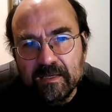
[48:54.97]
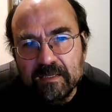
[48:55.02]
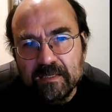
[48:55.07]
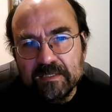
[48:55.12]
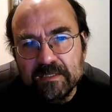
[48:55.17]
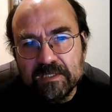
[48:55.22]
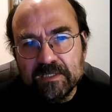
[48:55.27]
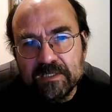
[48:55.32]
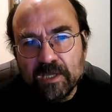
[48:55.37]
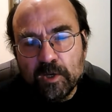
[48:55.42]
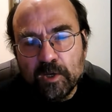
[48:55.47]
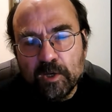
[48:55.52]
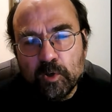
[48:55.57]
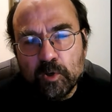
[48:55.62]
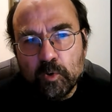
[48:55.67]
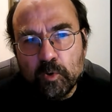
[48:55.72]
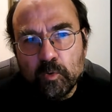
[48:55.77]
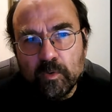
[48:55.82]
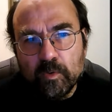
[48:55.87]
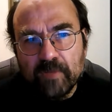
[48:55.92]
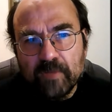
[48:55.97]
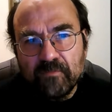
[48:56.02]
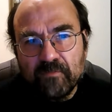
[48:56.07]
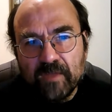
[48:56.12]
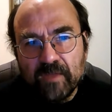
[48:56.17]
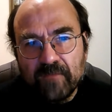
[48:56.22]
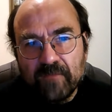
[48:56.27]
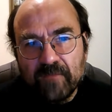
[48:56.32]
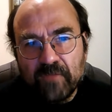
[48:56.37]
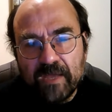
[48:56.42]
So
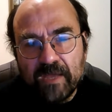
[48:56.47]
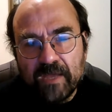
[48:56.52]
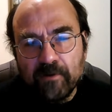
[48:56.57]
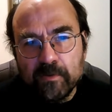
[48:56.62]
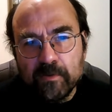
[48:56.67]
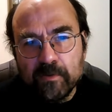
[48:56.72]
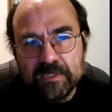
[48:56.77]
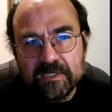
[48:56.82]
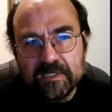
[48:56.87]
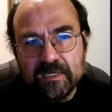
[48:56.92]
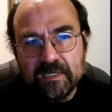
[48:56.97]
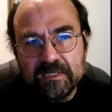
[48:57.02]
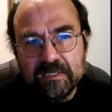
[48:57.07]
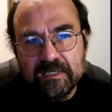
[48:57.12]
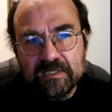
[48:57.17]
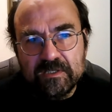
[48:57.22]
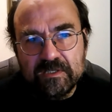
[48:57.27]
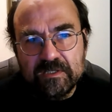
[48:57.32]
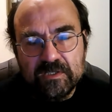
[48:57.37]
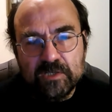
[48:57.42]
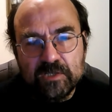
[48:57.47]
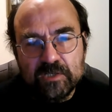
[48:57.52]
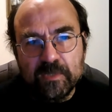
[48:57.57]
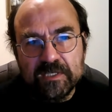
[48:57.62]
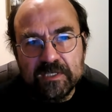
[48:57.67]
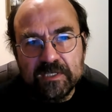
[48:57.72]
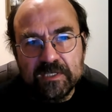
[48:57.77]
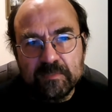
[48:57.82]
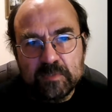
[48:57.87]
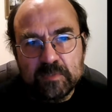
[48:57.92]
if the hero is
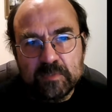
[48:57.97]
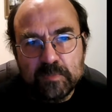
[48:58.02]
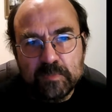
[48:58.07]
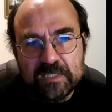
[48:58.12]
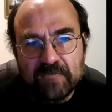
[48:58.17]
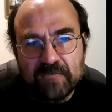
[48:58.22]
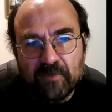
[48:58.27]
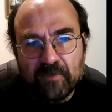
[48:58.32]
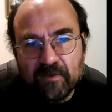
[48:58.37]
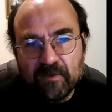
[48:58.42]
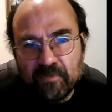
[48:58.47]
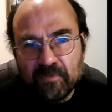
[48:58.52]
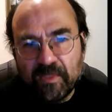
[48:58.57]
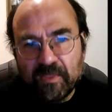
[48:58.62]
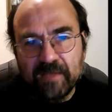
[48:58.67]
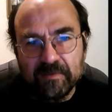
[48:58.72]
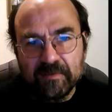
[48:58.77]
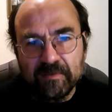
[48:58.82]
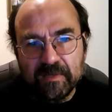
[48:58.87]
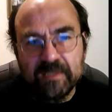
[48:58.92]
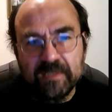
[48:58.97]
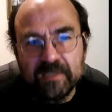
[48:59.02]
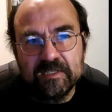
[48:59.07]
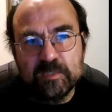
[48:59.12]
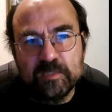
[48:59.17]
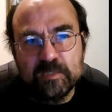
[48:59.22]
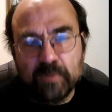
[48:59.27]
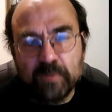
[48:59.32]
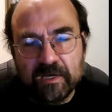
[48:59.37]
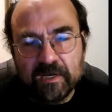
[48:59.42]
doing some specific thing that
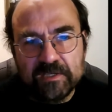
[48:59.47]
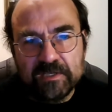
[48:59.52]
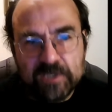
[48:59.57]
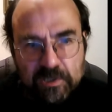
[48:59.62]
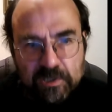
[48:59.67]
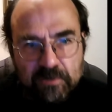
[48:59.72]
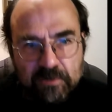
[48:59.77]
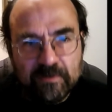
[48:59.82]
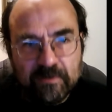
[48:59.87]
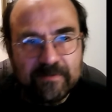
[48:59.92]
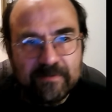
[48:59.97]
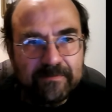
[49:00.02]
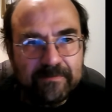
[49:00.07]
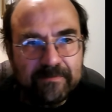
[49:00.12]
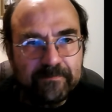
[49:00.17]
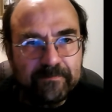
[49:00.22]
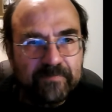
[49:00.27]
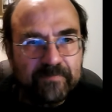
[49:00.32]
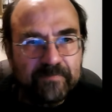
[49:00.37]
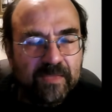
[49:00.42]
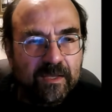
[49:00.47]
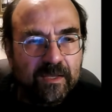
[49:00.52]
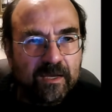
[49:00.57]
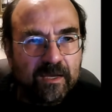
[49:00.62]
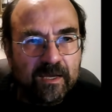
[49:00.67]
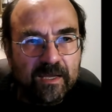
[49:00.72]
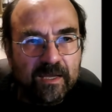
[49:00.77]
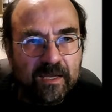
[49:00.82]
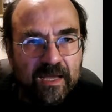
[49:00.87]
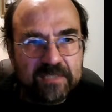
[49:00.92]
inspires you,
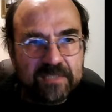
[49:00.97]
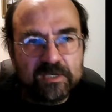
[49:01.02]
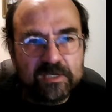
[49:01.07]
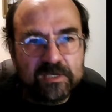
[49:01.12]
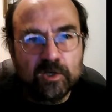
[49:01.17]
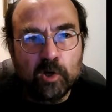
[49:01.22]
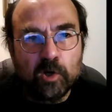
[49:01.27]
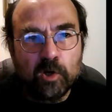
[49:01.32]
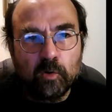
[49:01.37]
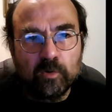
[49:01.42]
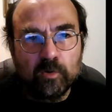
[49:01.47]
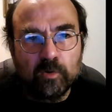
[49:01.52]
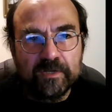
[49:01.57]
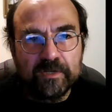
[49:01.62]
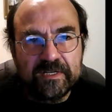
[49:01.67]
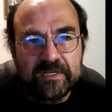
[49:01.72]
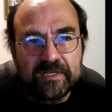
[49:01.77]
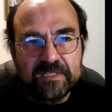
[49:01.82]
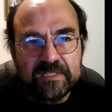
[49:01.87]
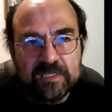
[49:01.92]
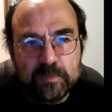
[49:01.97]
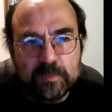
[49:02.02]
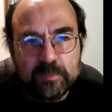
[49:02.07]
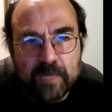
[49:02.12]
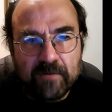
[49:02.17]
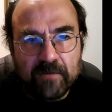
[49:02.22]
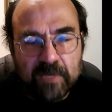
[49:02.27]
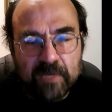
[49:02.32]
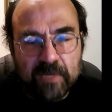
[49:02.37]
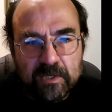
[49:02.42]
has a goal and is
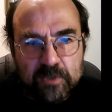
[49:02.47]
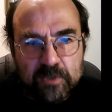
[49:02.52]
inspiring you